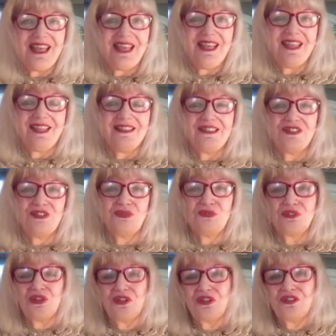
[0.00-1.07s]
and his two
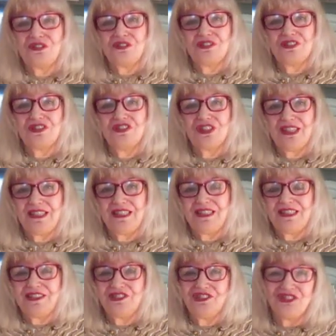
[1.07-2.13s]
daughters, Shelley
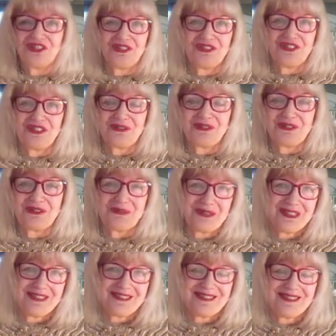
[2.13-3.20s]
and Sherry, who are
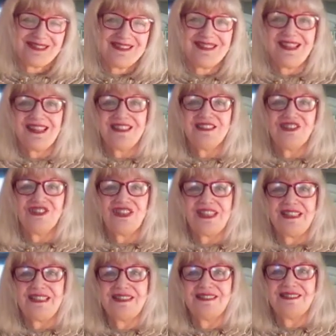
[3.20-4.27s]
twins.
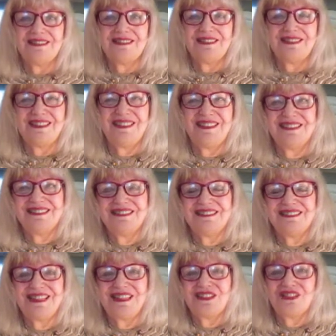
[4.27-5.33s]
Shelley is a kind of
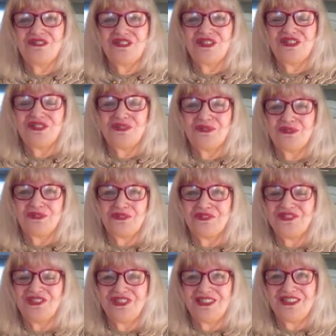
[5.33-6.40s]
extra intuitive,
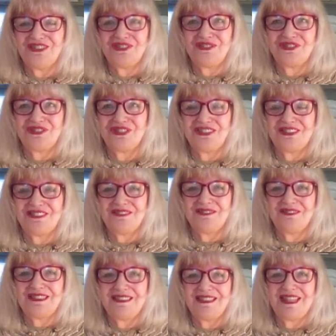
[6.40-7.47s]
and she can
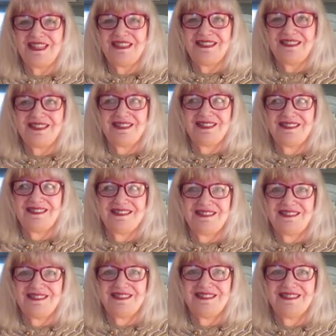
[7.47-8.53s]
detect things, and
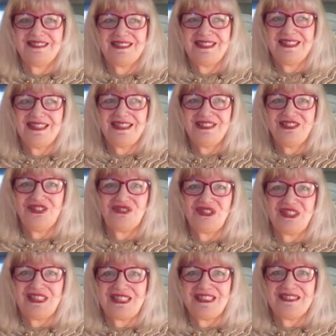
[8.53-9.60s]
she's
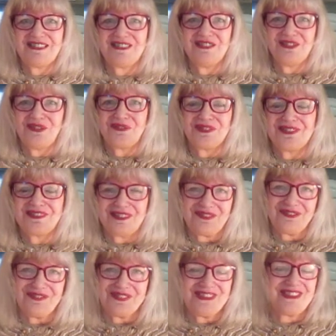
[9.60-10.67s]
really into the ghost
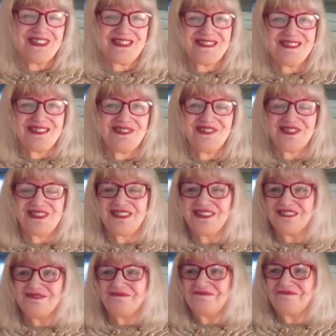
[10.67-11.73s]
stuff, and she can
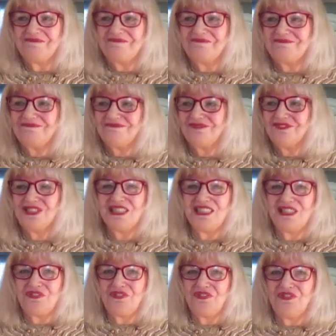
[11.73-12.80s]

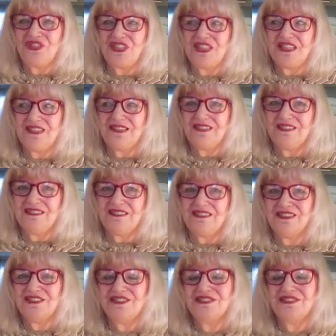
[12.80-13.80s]
really feel, and